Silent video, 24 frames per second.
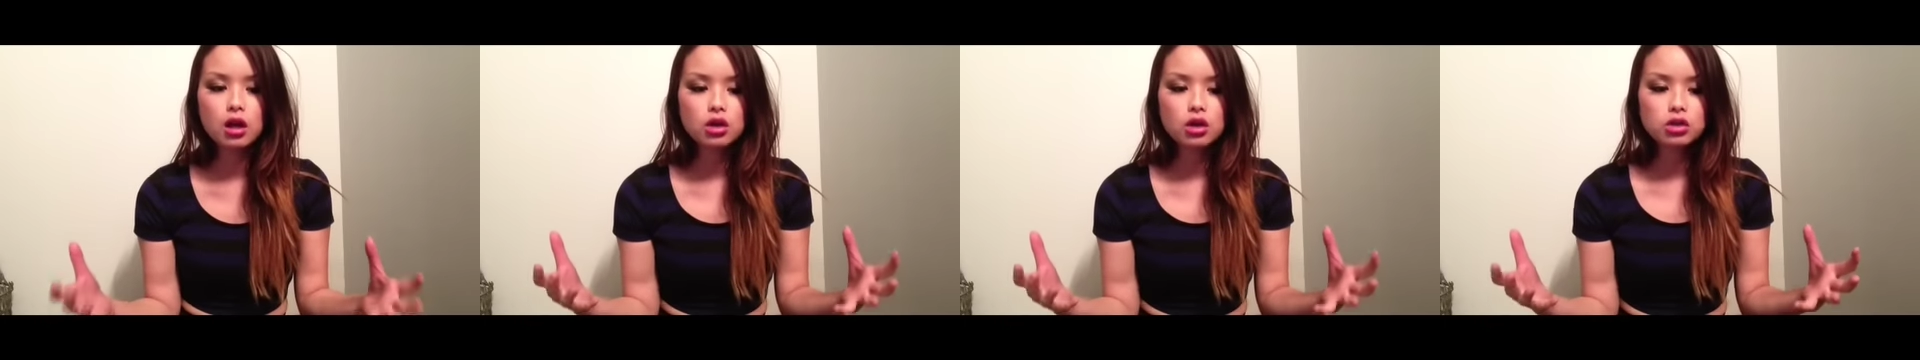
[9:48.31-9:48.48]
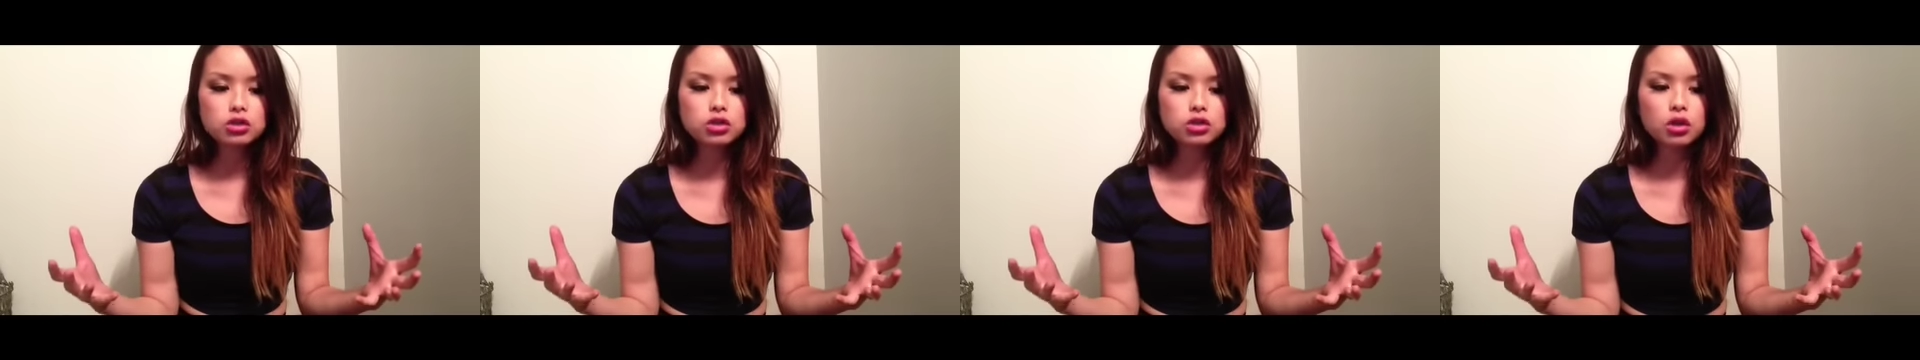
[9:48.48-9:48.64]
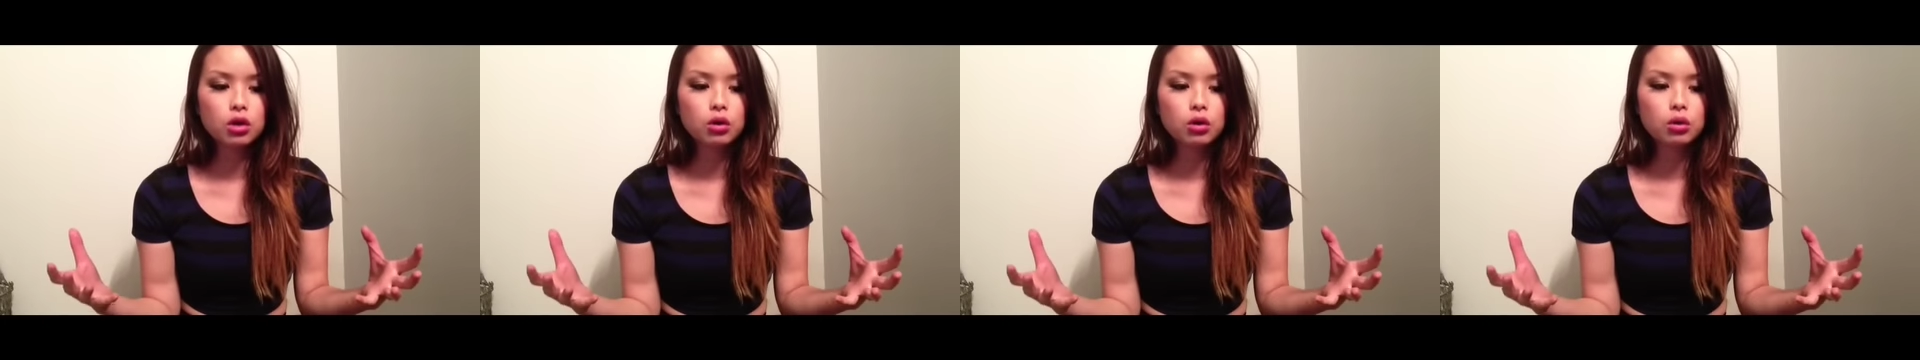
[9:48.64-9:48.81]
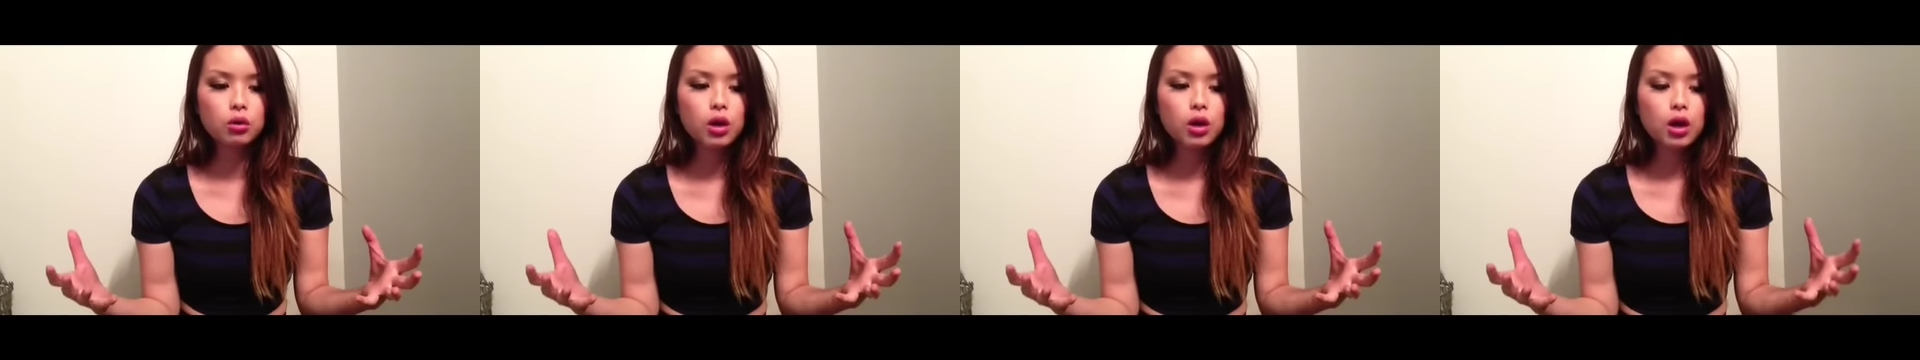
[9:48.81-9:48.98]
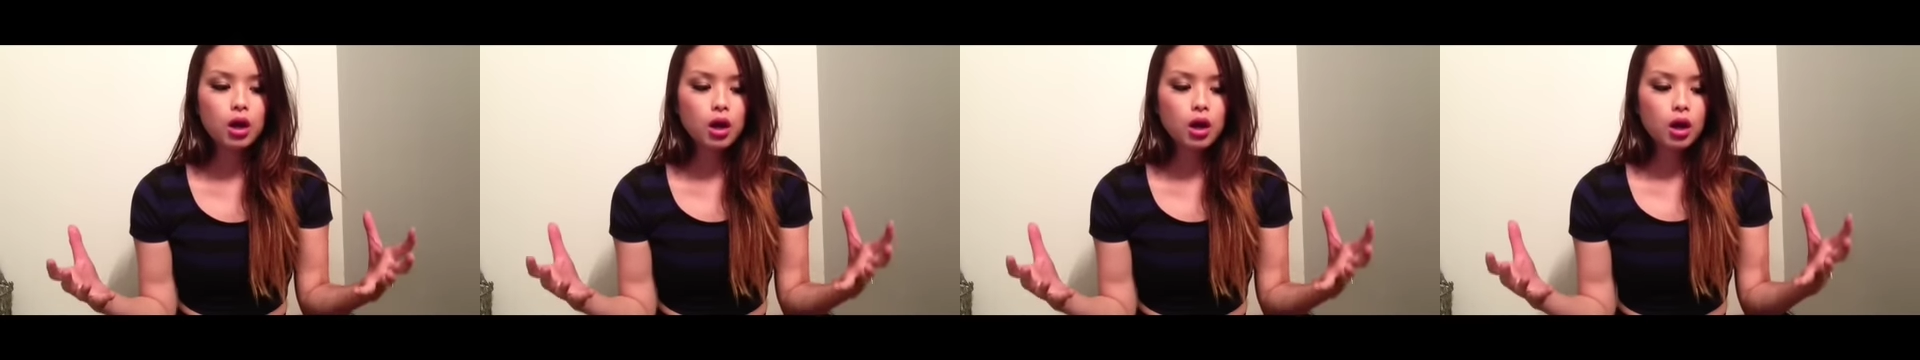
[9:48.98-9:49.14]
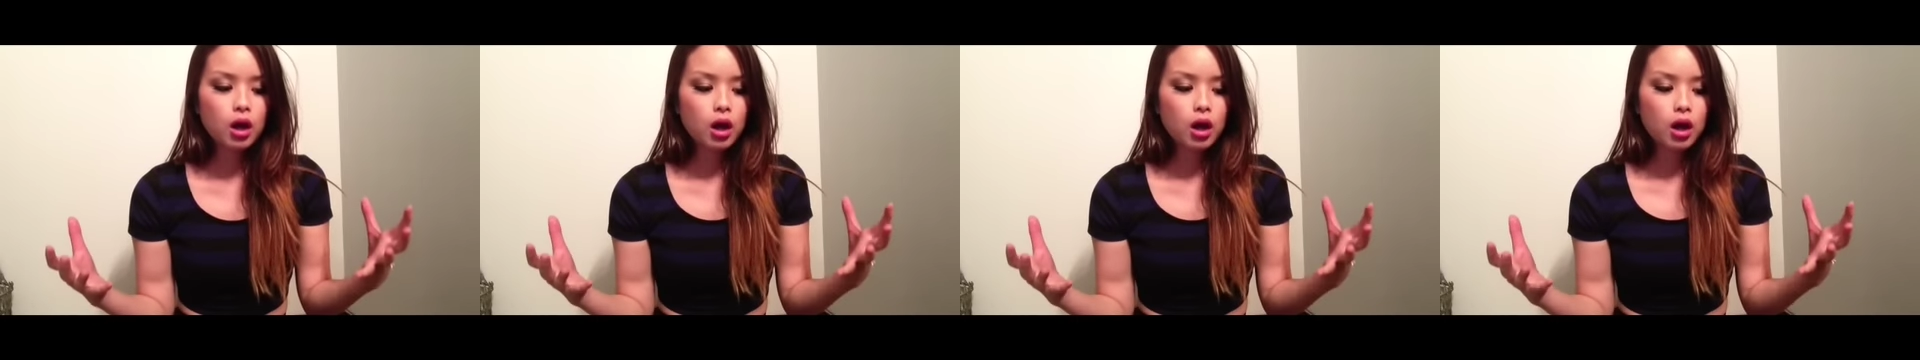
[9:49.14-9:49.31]
So,
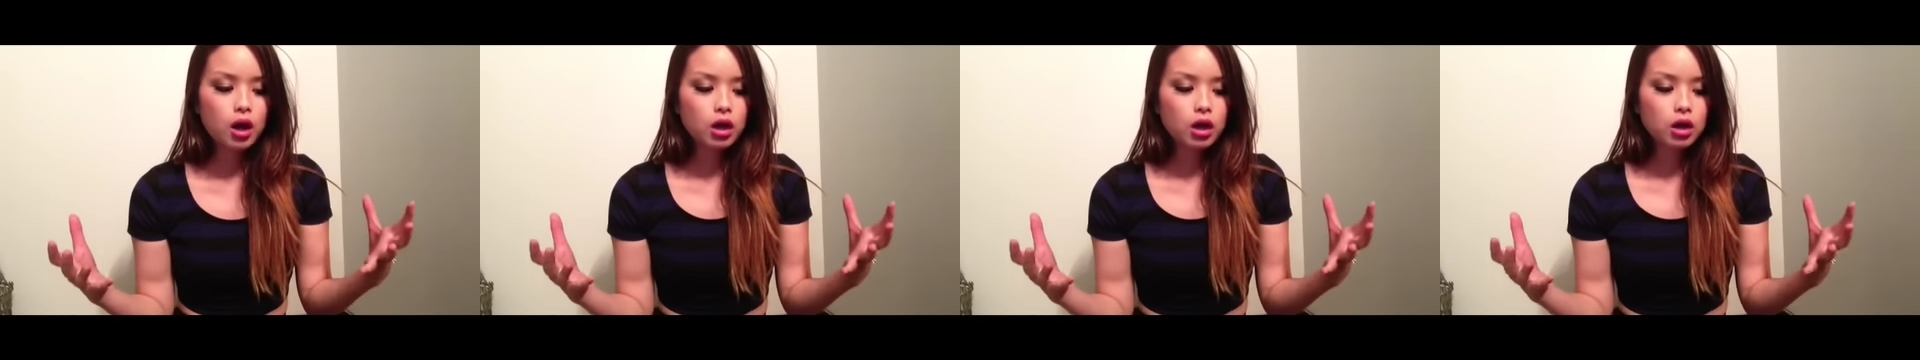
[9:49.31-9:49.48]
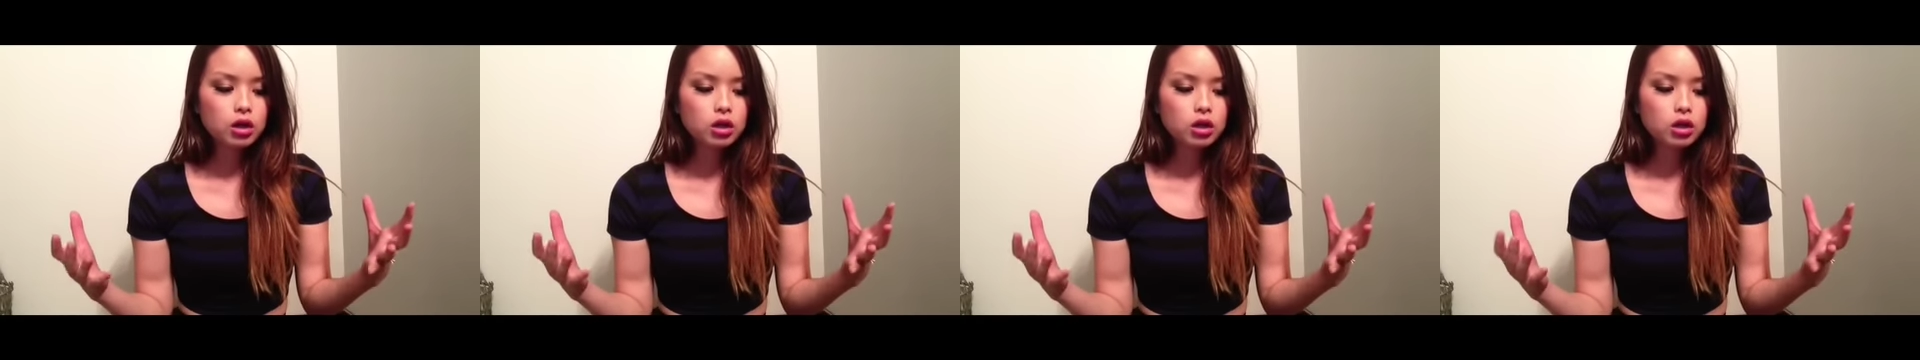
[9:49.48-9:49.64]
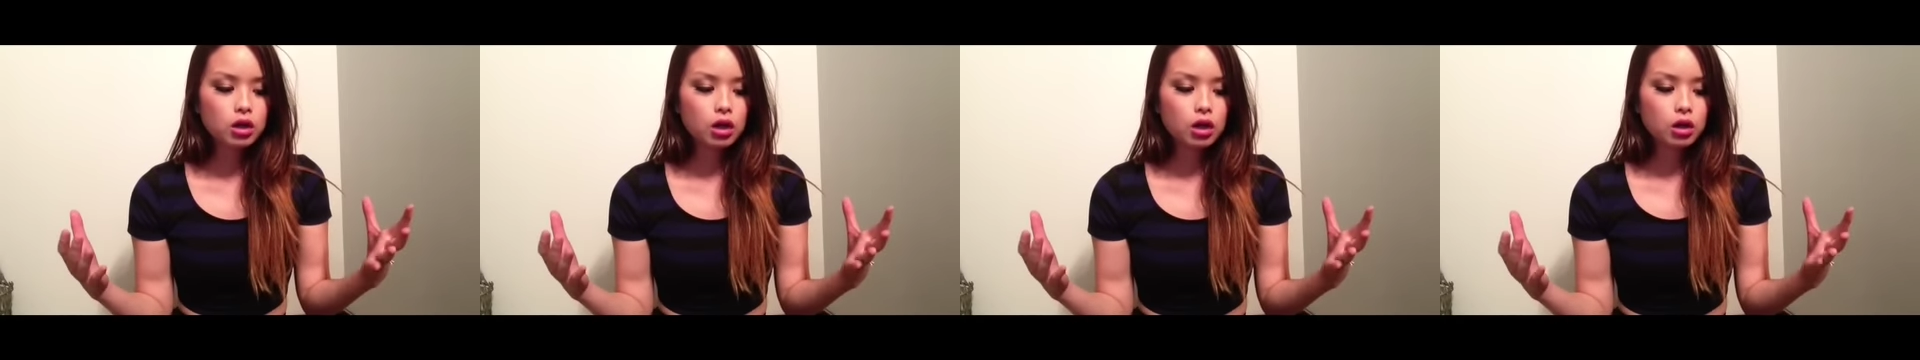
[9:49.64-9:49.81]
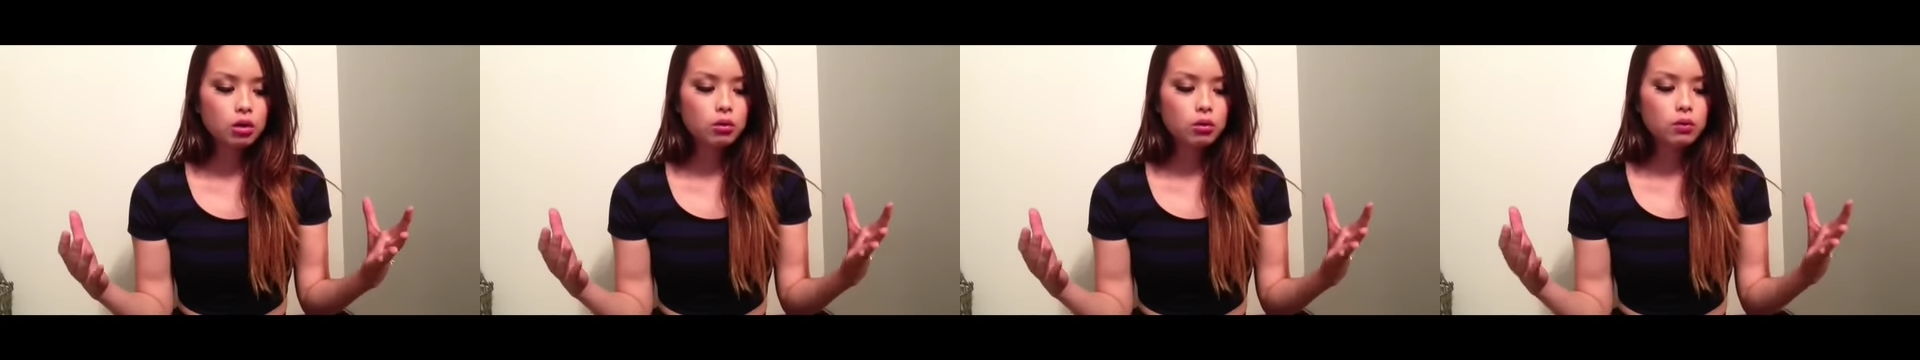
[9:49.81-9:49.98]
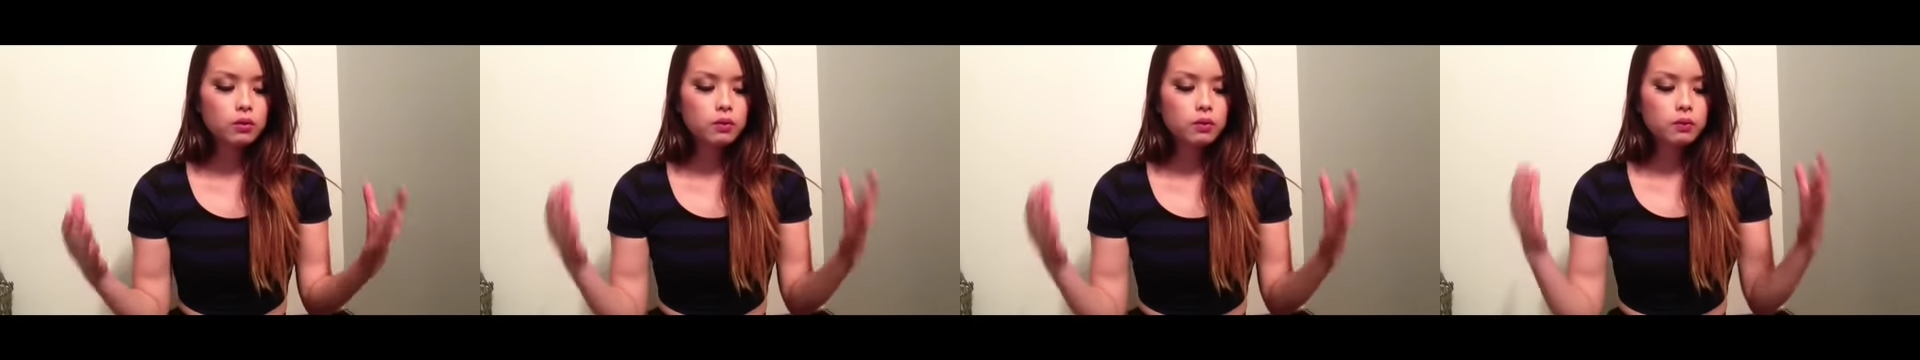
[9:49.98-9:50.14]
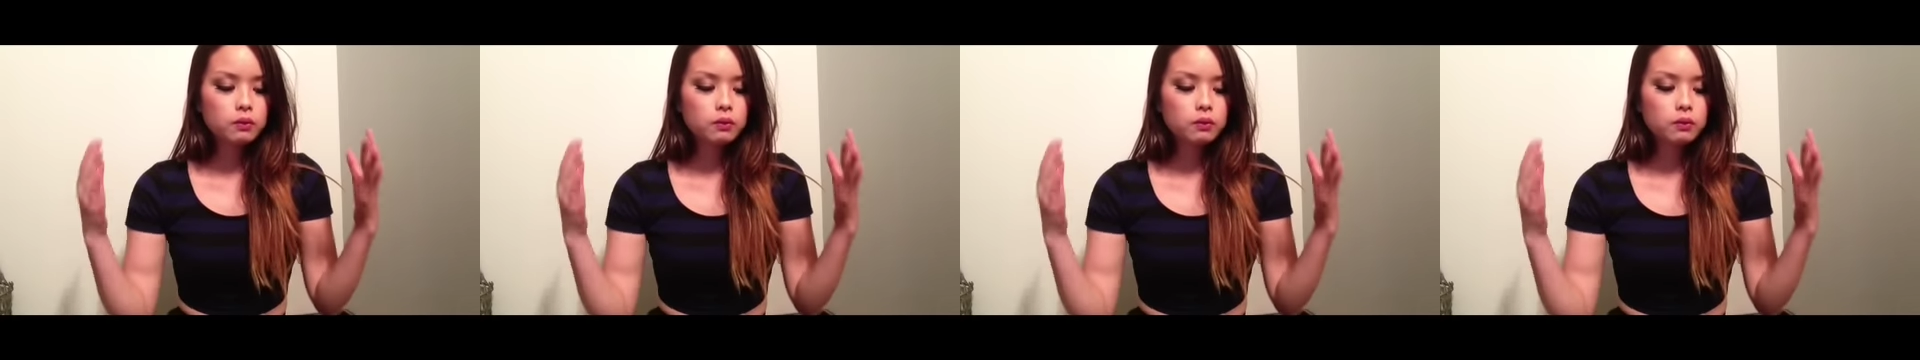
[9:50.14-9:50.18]
you know,